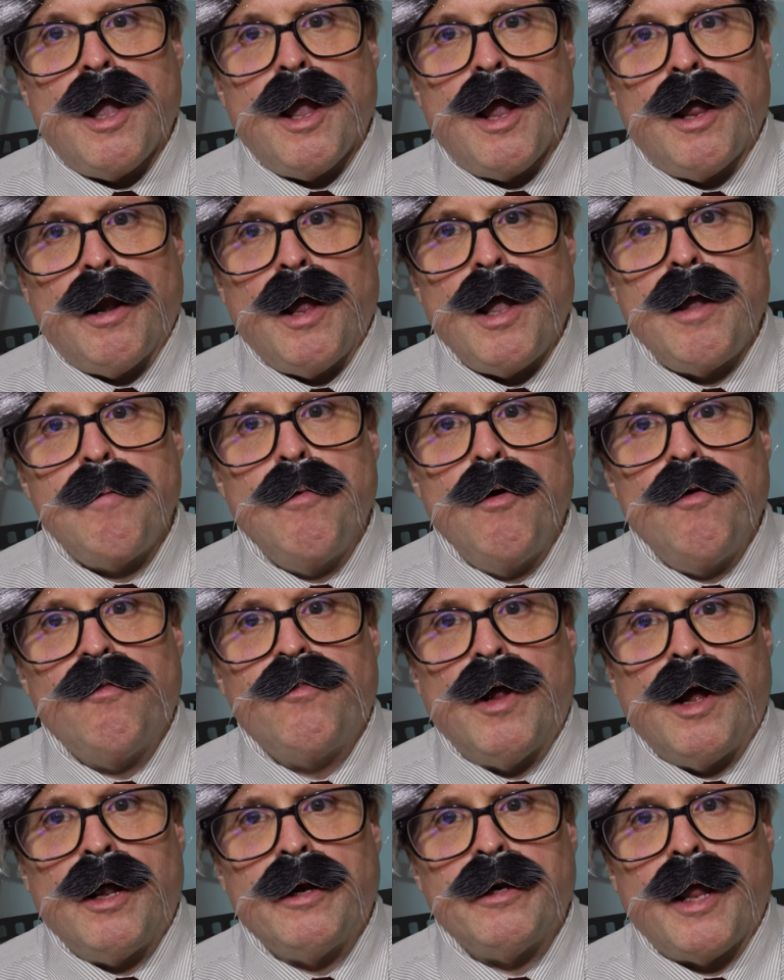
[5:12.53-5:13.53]
And I
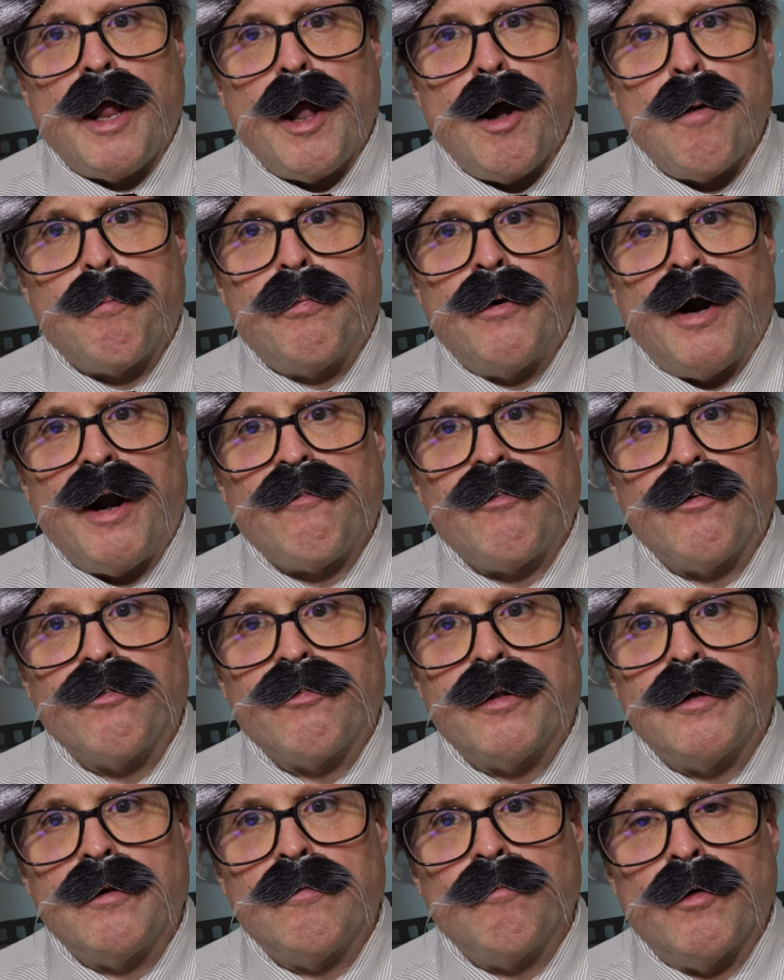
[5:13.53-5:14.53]
moved on to help
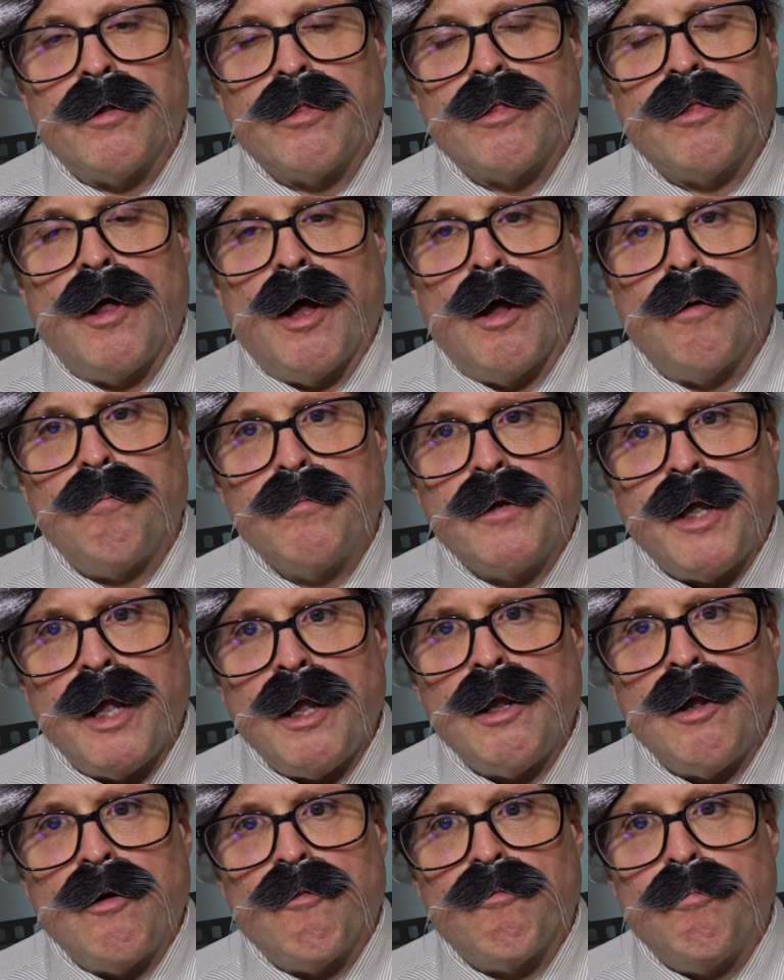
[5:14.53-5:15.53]
Raffleson with
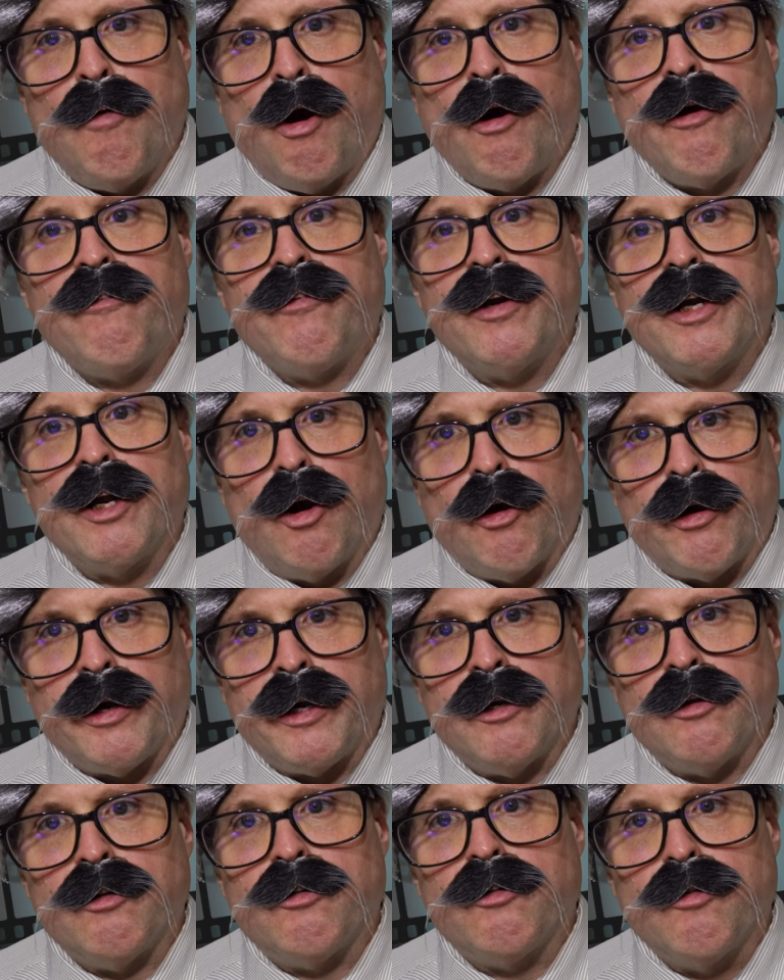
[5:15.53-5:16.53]
King of Marvin
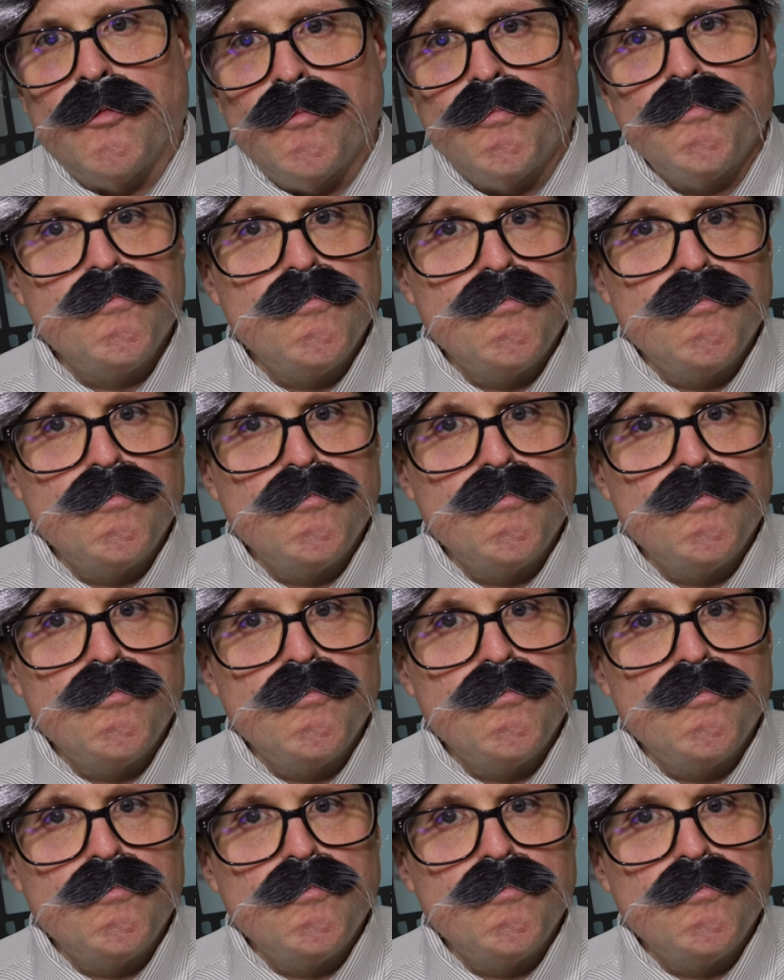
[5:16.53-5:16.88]
Gardens,